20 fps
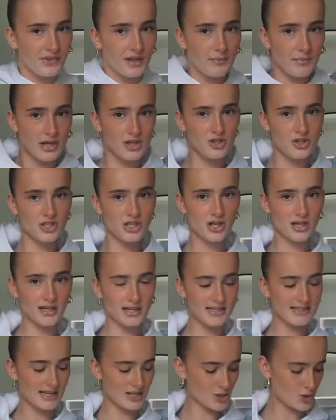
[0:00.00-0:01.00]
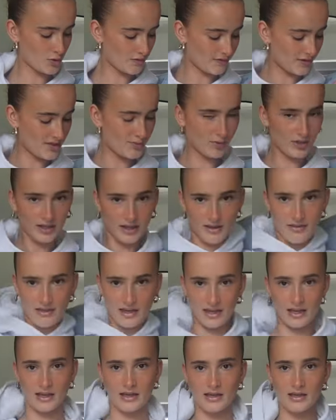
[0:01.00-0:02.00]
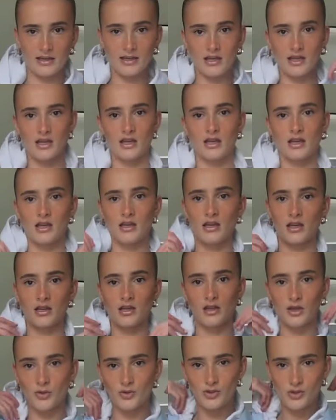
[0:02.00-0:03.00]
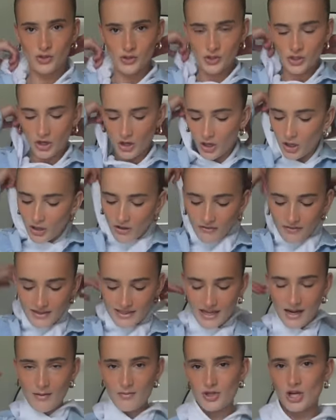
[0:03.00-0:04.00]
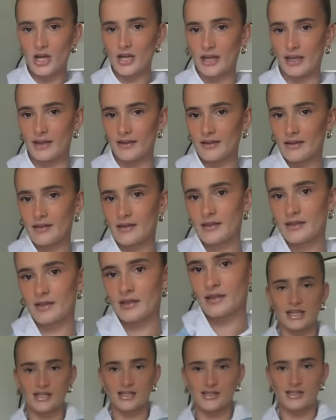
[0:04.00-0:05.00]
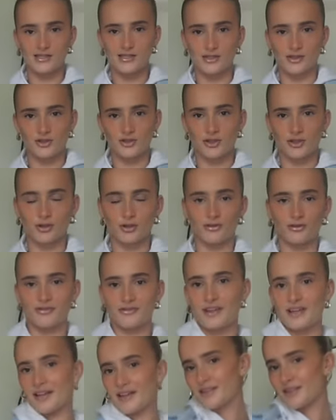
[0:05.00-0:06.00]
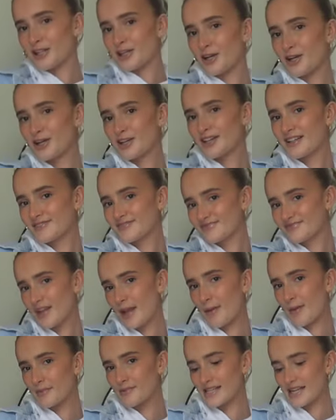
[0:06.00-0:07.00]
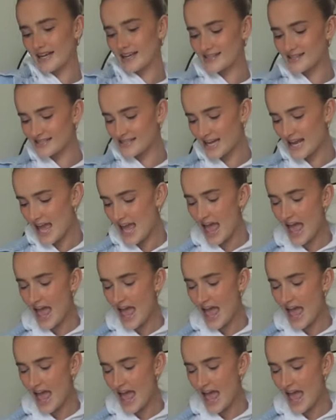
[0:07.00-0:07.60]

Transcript: But it's just like an essential for spring, I think. Who does not love a denim jacket? It's such a cool fit. Look, obsessed.